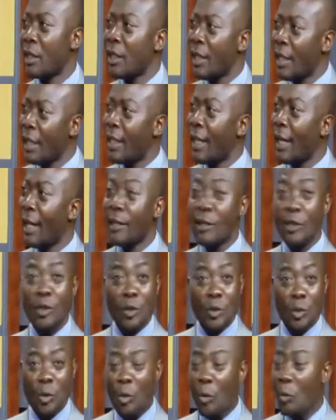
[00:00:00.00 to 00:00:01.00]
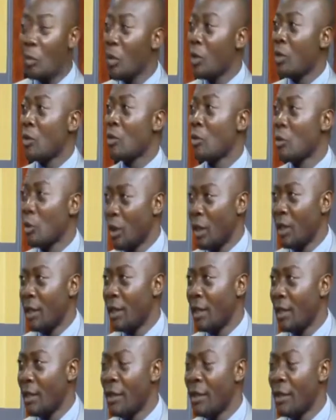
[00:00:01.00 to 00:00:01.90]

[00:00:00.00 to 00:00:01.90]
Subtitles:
They can sue or be sued.